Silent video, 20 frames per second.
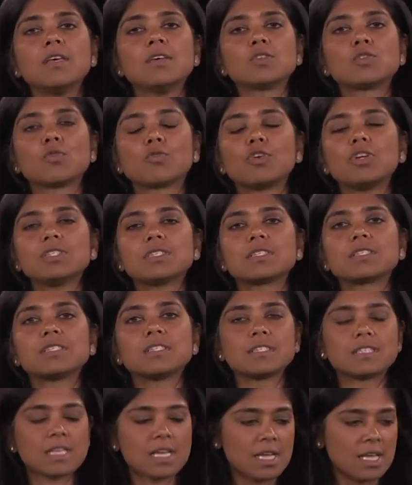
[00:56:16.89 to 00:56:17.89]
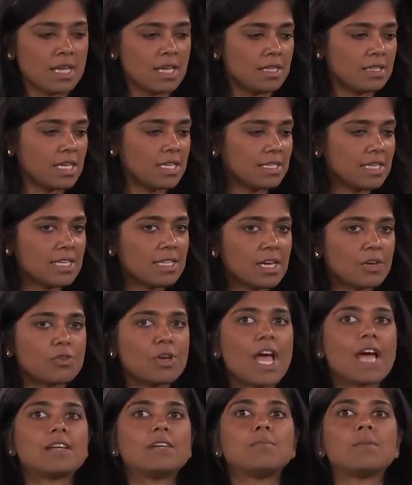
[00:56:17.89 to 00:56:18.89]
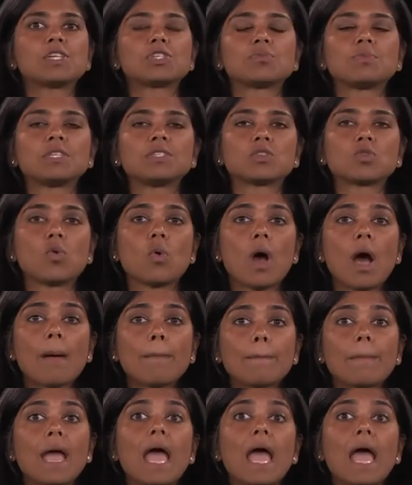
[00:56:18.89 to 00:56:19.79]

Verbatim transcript: So, for instance, they see their creatinine measurements go up,